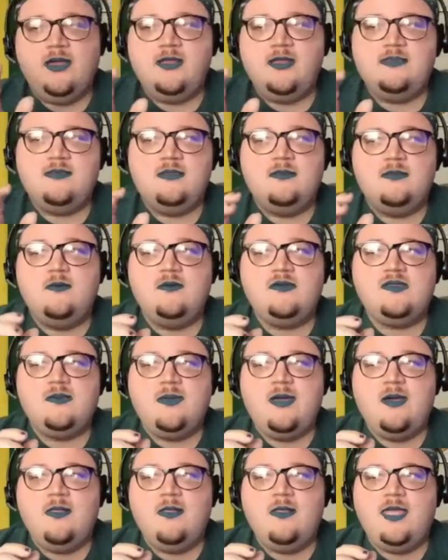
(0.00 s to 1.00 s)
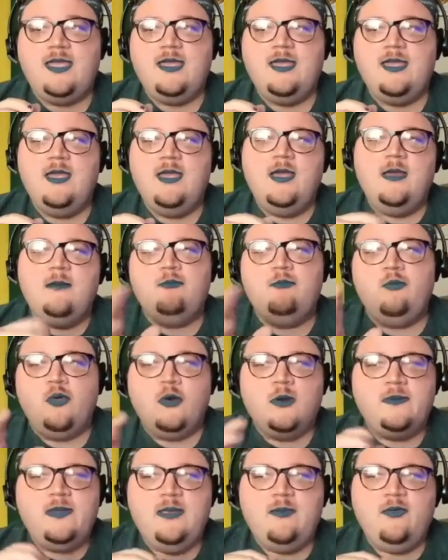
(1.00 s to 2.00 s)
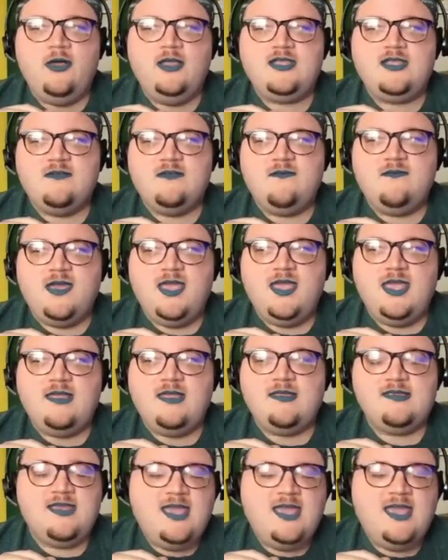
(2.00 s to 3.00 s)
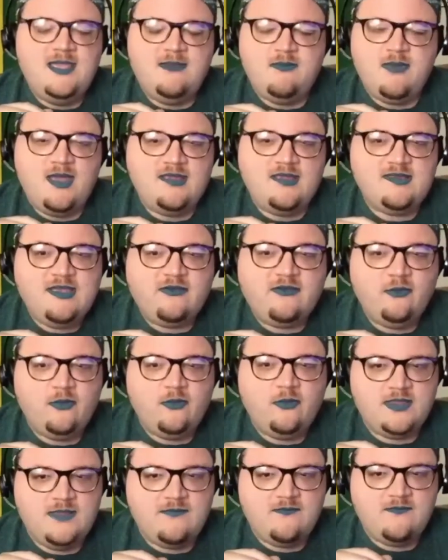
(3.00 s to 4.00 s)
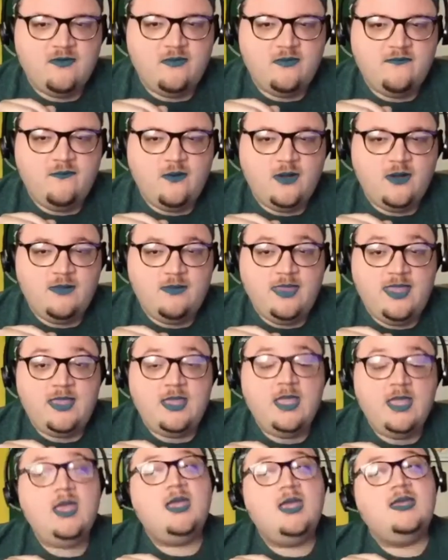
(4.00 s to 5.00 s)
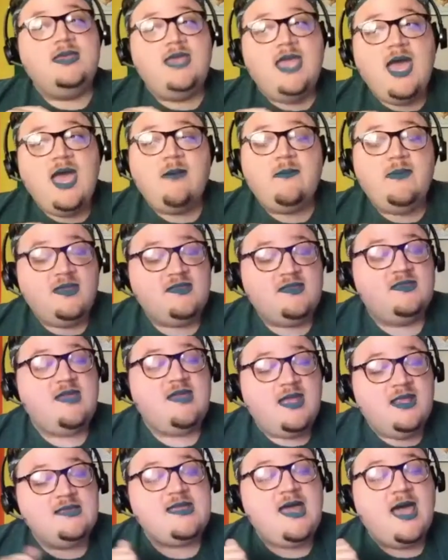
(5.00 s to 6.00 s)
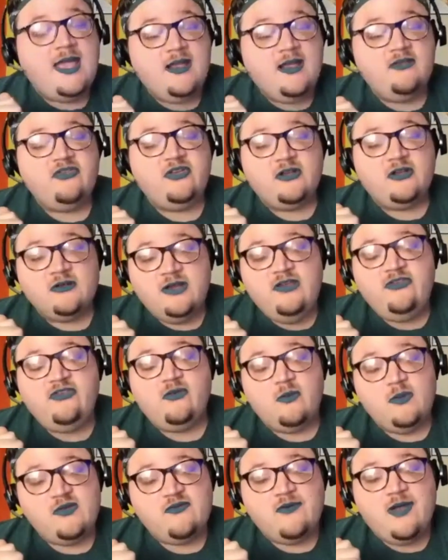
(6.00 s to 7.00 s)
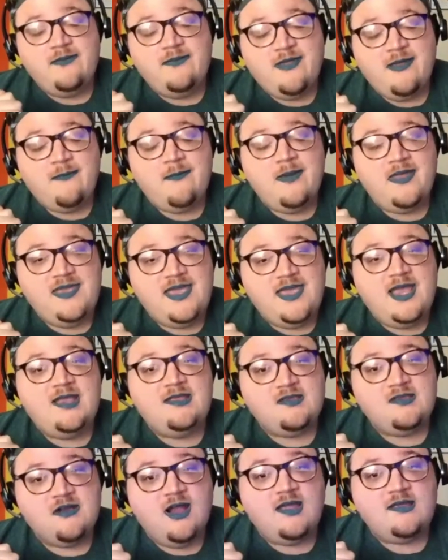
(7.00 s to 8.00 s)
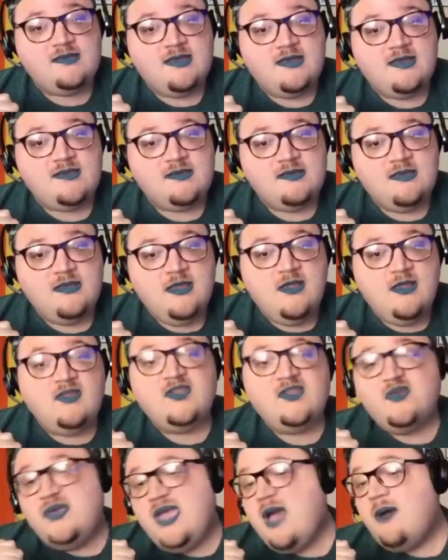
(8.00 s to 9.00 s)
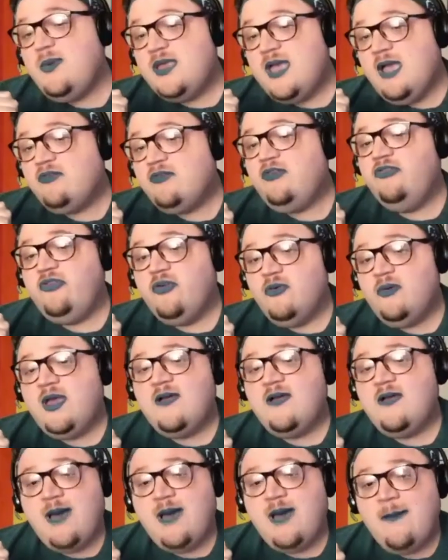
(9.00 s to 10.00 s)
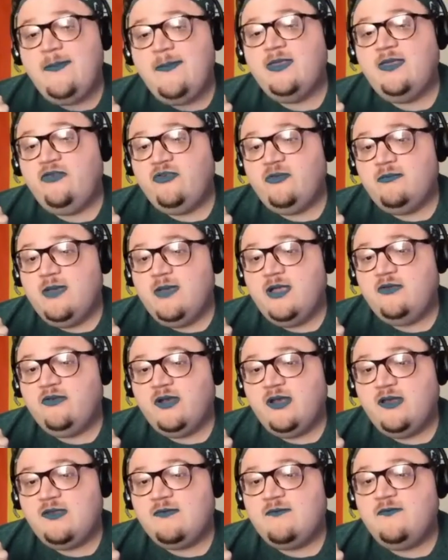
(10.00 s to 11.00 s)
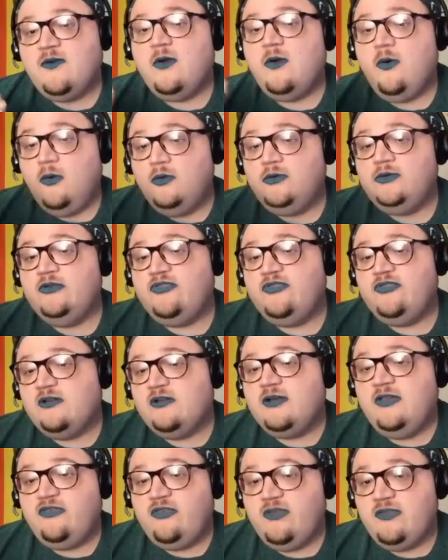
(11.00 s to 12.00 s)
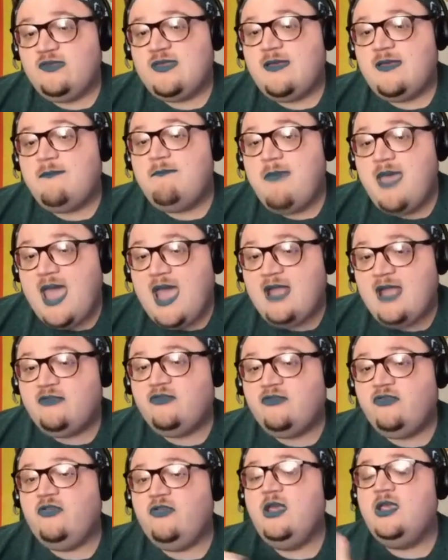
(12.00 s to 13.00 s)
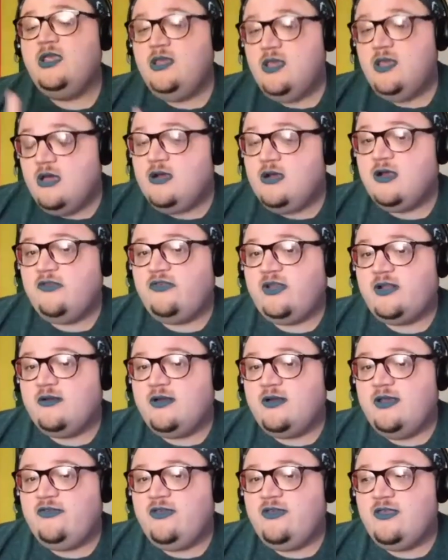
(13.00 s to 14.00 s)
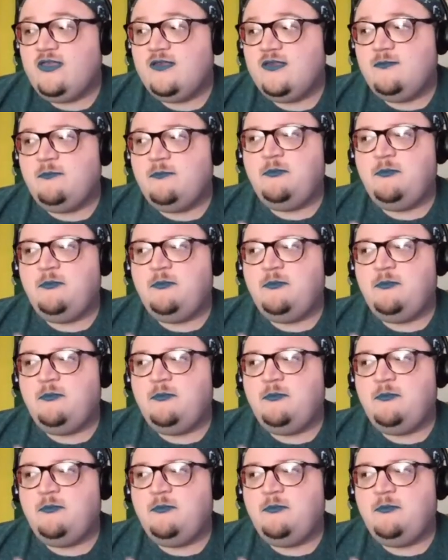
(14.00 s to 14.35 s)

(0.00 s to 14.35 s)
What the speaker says: in the news about like more people identifying as gay and bisexual than ever before. And I'm like, yeah, because an entire generation was wiped out by the AIDS crisis. So yeah, we actually don't have population metrics for older generations that match younger generations